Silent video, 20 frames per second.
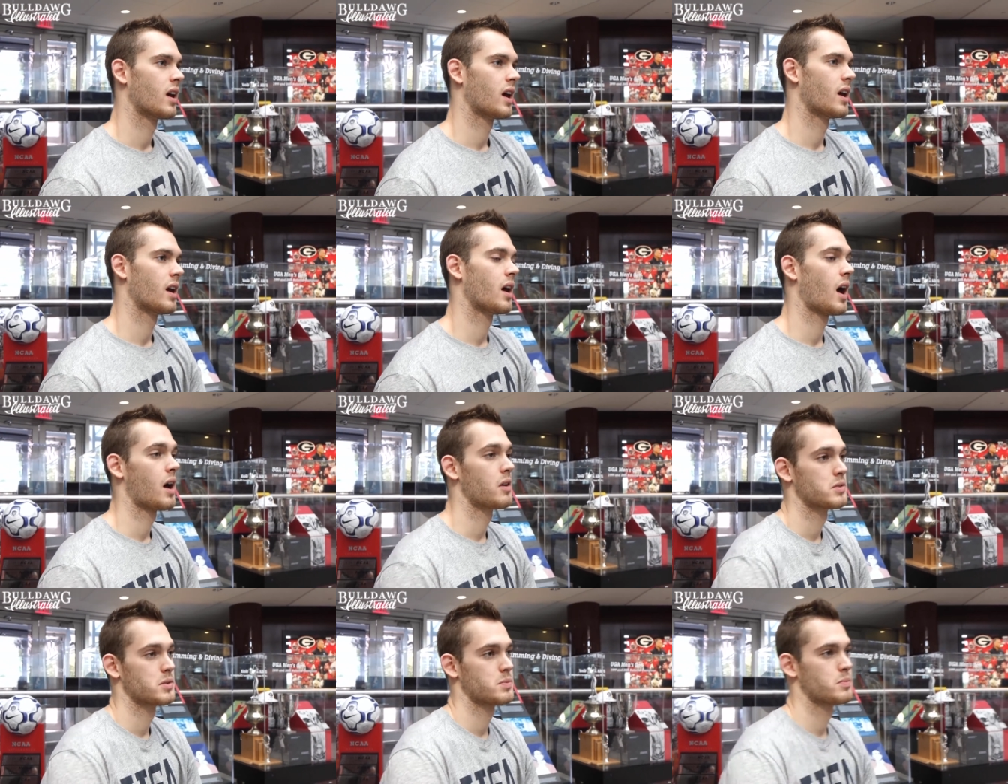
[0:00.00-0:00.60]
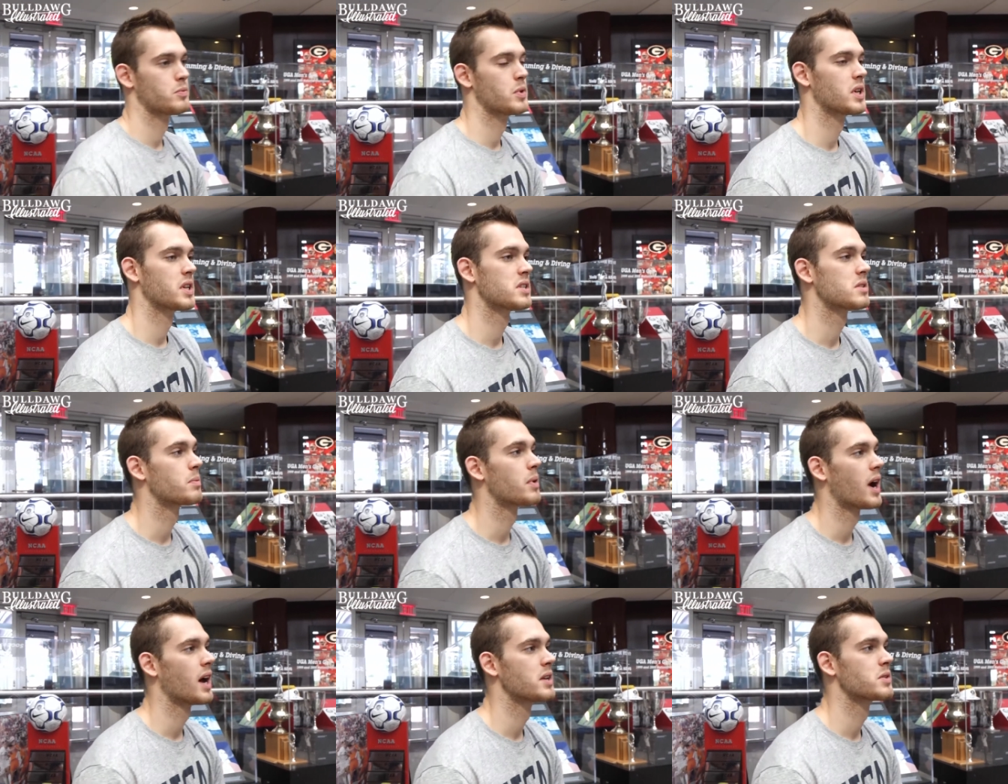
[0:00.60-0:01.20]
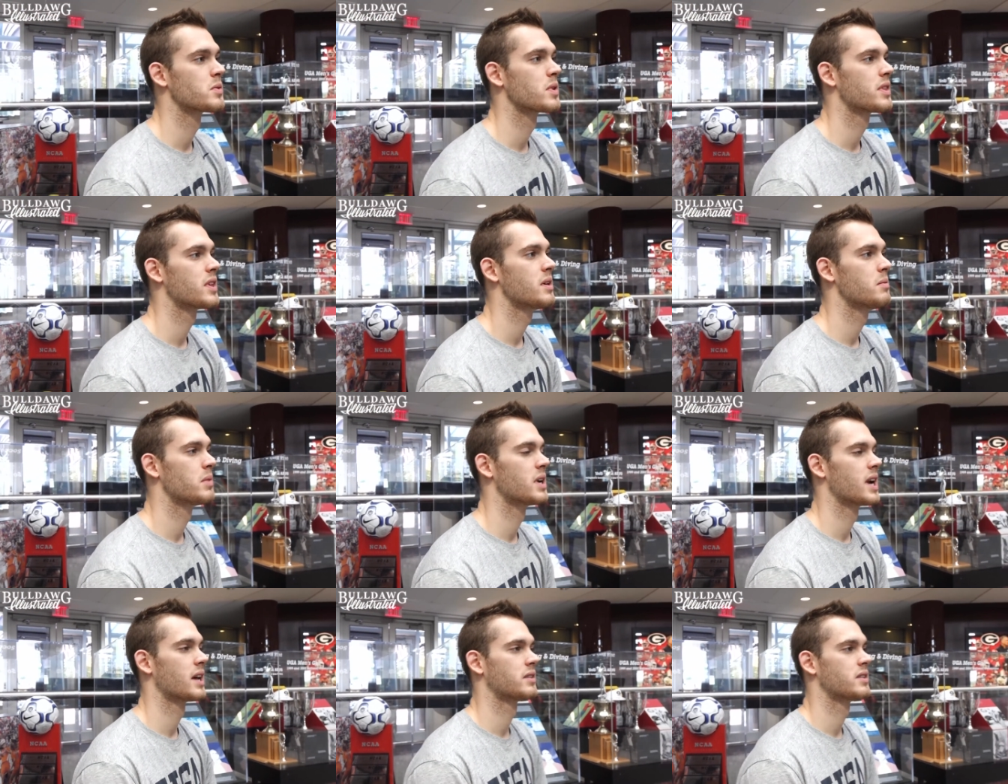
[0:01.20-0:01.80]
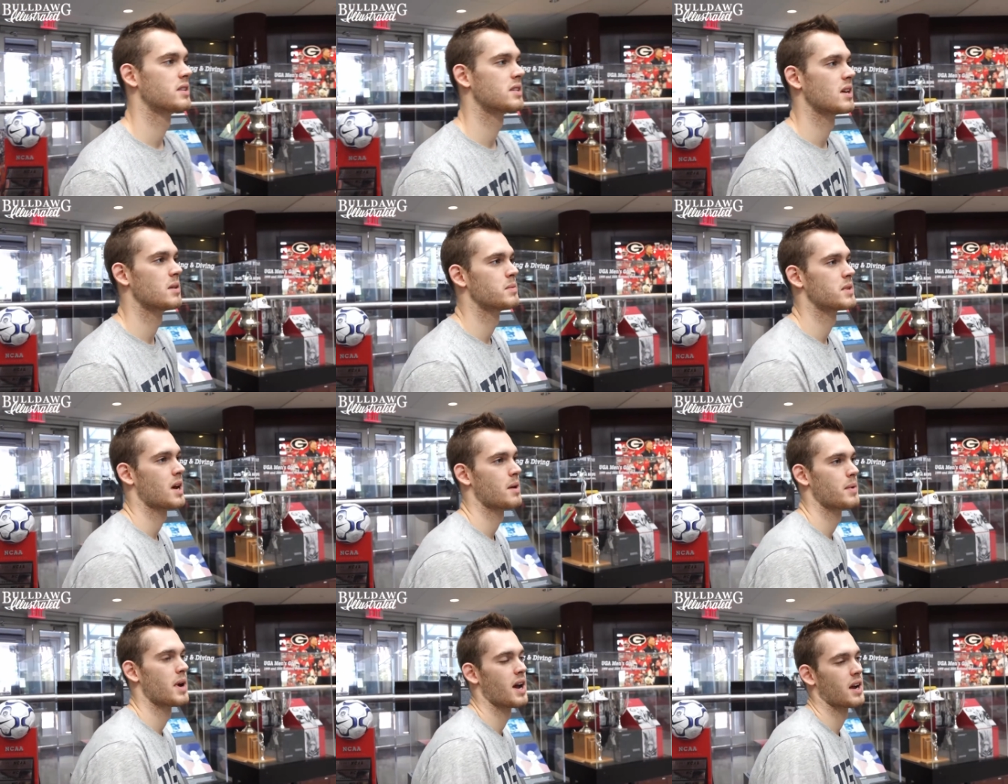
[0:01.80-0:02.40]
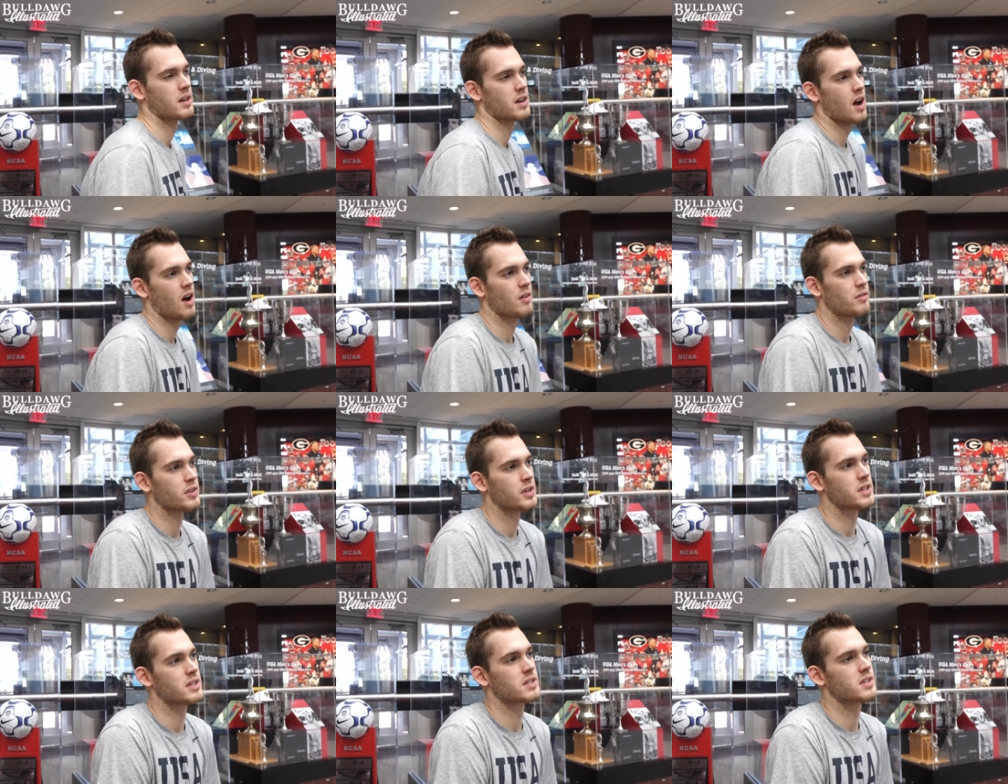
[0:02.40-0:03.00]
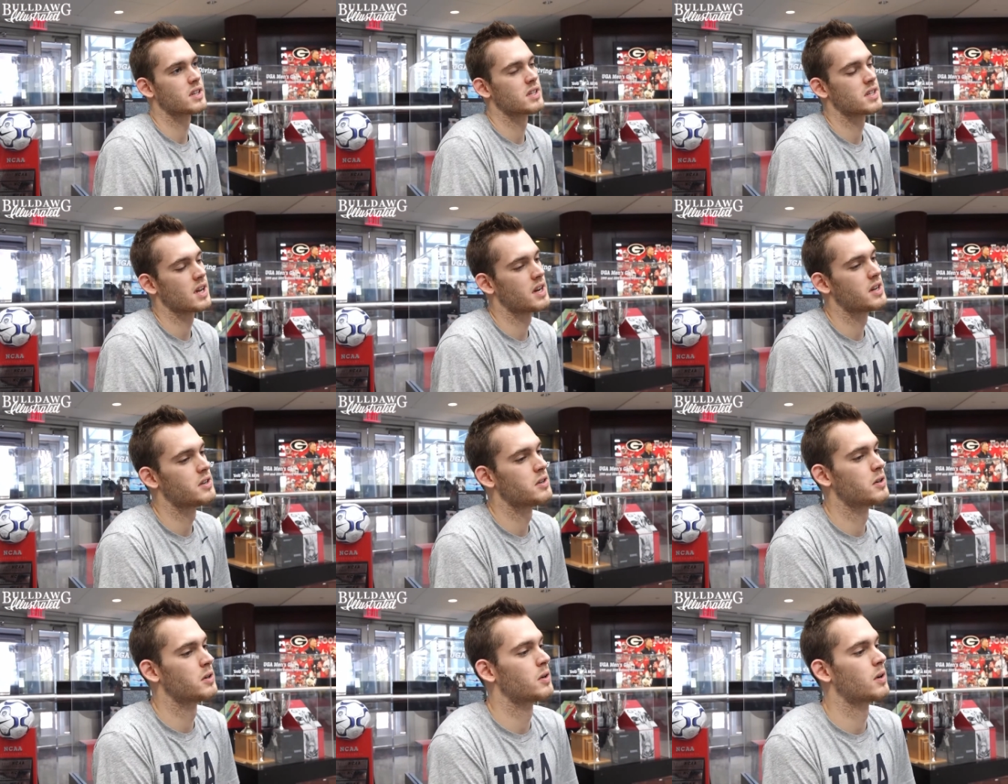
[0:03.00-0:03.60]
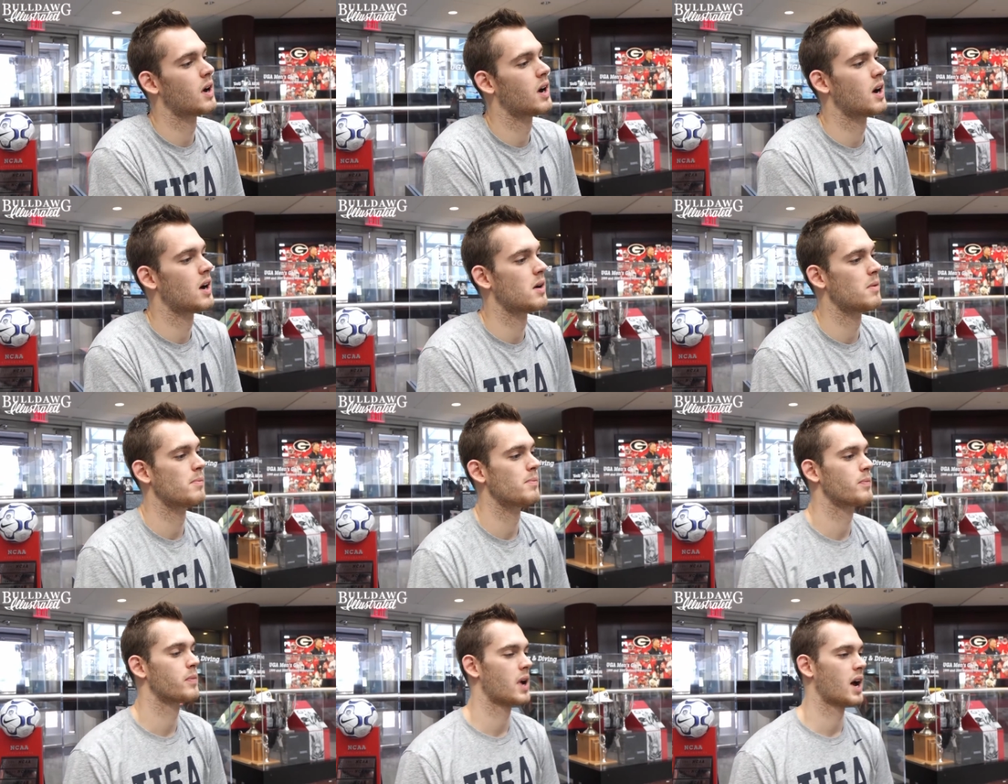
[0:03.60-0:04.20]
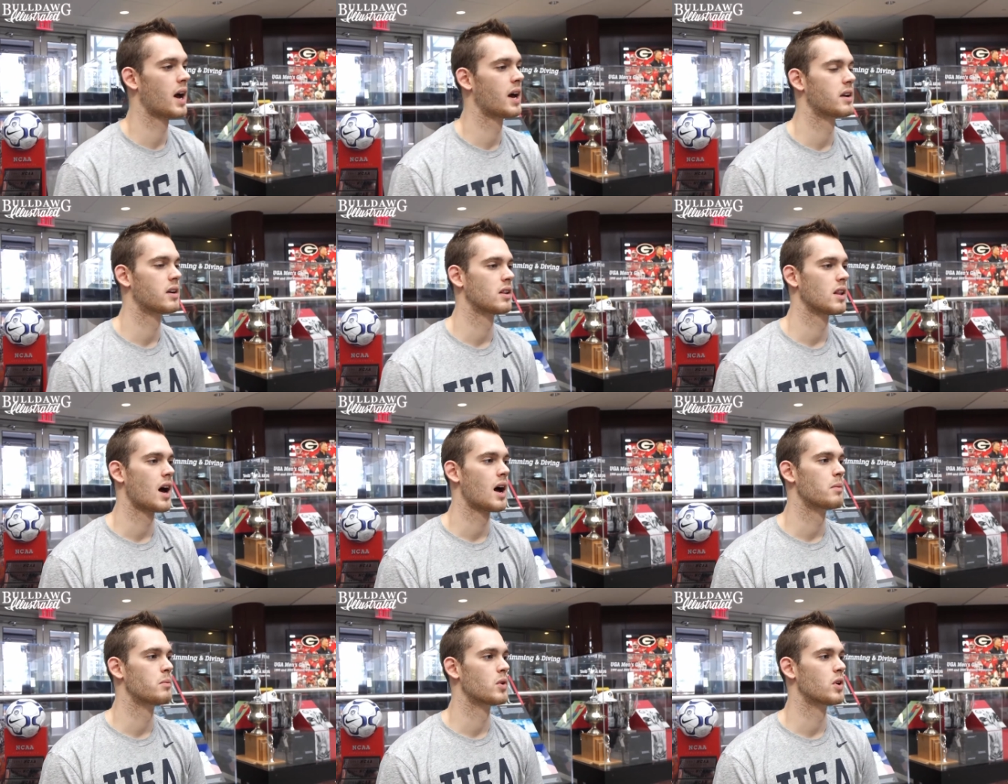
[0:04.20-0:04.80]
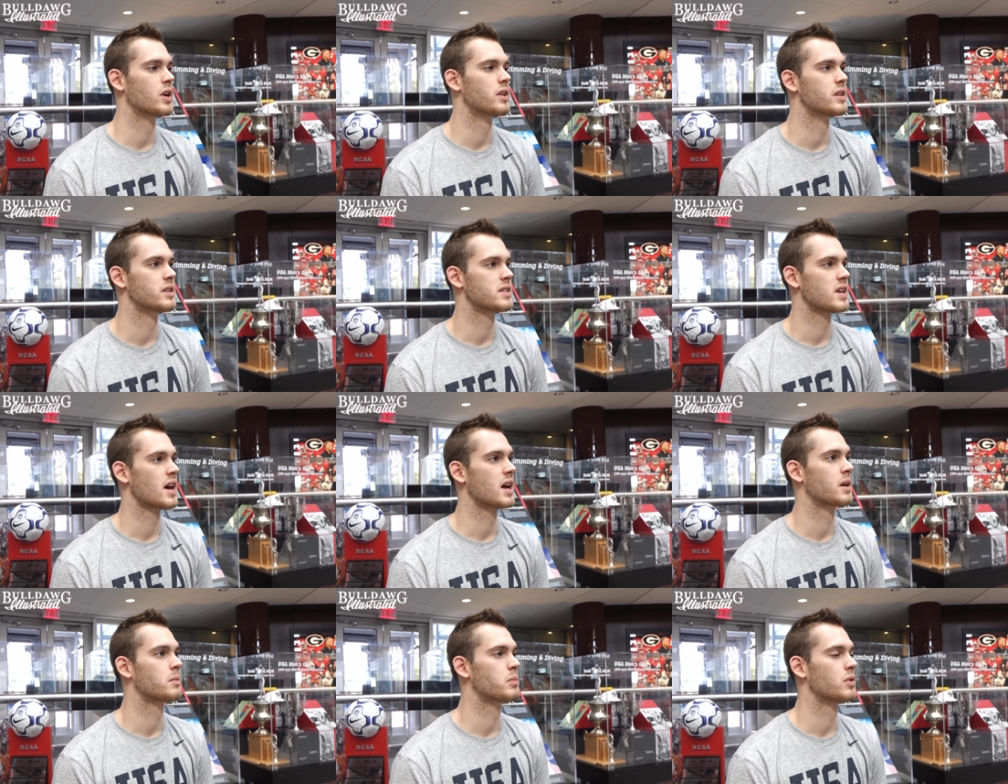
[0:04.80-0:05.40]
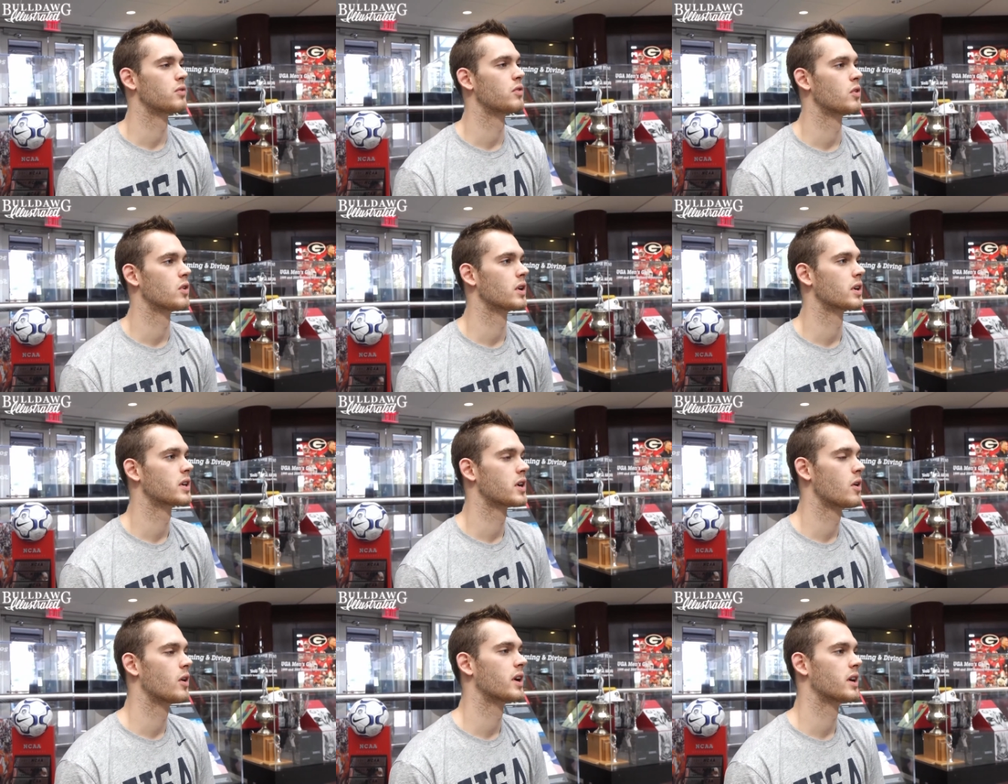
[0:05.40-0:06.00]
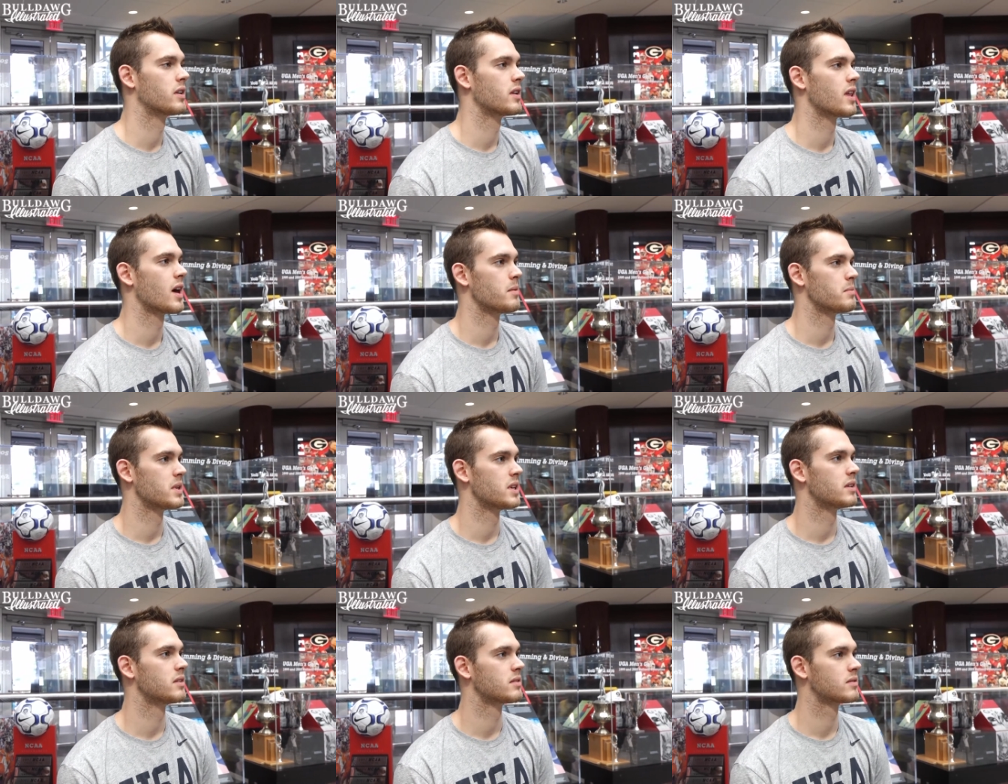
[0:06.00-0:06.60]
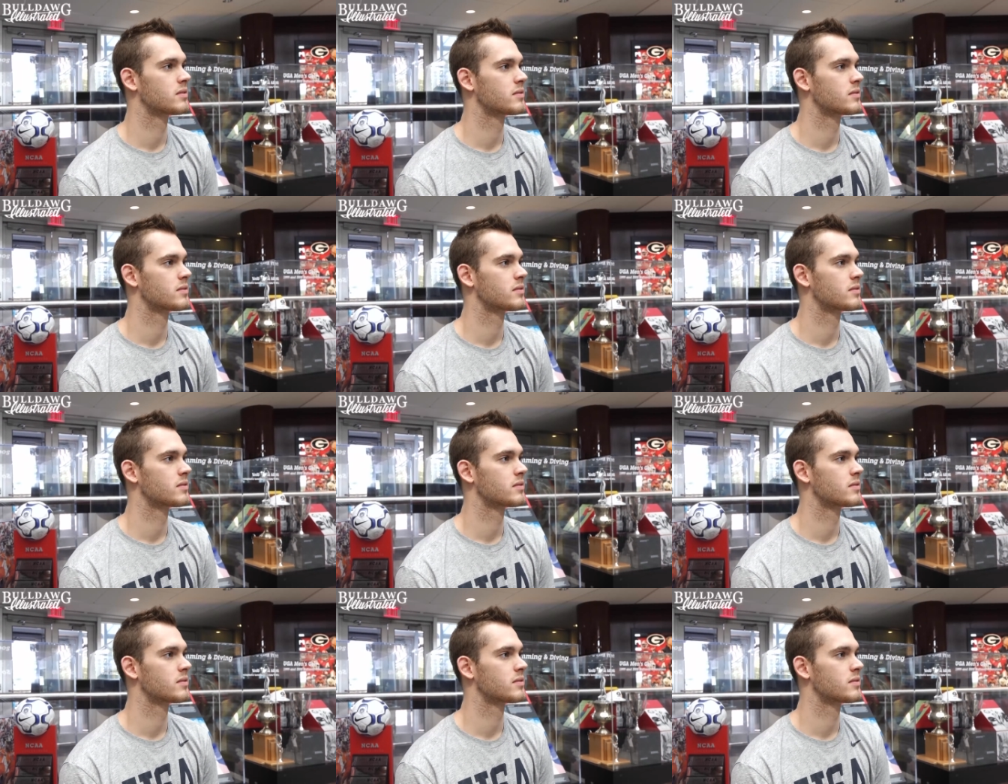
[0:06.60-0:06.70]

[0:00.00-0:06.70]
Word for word: I was really surprised with it. But at the same time, I had confidence because I knew um, I had a lot more in the tank before going into that meet.